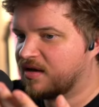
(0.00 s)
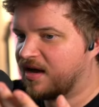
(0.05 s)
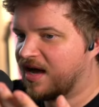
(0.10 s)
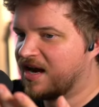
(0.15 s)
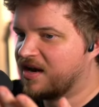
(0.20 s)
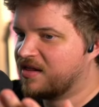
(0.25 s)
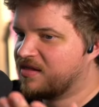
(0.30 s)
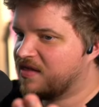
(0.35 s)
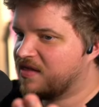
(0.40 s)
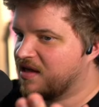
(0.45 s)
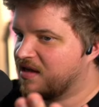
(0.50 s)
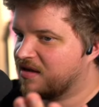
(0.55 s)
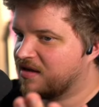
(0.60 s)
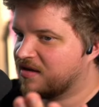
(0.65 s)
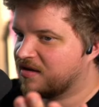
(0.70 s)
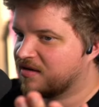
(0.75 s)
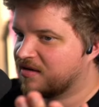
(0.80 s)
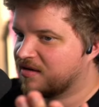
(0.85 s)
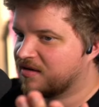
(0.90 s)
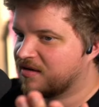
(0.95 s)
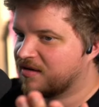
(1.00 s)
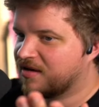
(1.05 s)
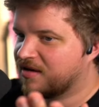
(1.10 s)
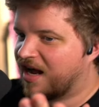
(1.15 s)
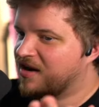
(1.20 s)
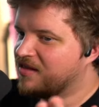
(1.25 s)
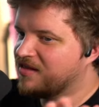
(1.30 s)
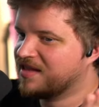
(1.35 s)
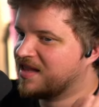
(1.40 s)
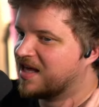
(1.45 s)
I don't think
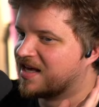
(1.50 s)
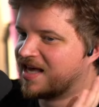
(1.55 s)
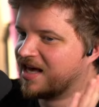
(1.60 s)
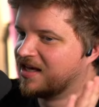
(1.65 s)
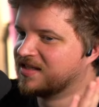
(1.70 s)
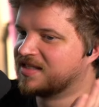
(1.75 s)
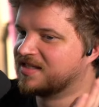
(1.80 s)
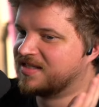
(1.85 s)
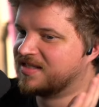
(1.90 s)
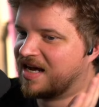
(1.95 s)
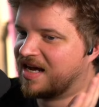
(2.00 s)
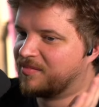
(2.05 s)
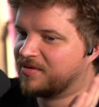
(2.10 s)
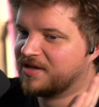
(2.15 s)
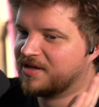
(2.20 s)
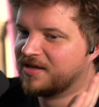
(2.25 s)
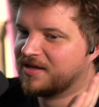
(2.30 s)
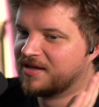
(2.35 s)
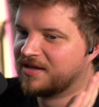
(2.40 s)
that counts as dabbling.